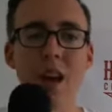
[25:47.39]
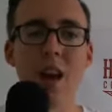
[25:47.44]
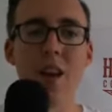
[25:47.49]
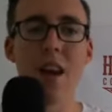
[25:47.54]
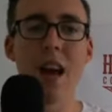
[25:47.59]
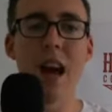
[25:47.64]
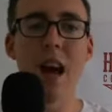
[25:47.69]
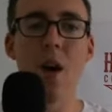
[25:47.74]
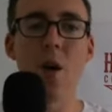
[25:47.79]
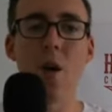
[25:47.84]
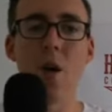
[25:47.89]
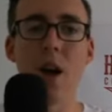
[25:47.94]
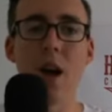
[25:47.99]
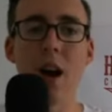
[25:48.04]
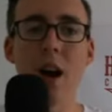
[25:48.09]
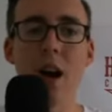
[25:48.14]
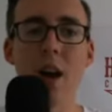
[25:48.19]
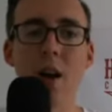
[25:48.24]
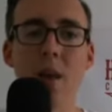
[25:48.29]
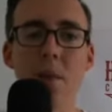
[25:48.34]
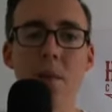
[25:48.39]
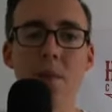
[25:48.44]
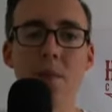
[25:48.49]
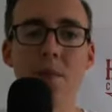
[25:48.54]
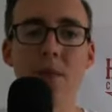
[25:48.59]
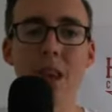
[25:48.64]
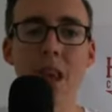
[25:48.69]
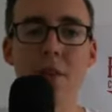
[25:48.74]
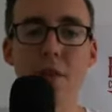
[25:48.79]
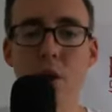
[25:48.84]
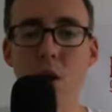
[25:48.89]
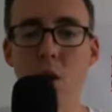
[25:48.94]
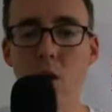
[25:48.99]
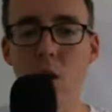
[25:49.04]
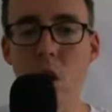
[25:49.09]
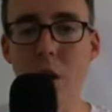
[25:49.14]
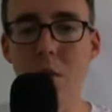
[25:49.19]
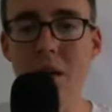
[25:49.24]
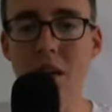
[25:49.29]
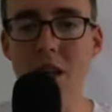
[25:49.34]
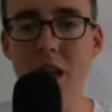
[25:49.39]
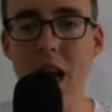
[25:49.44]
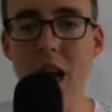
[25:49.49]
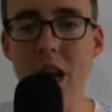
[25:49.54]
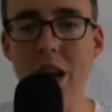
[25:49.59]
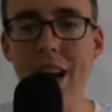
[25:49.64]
Now, if you're Oklahoma State,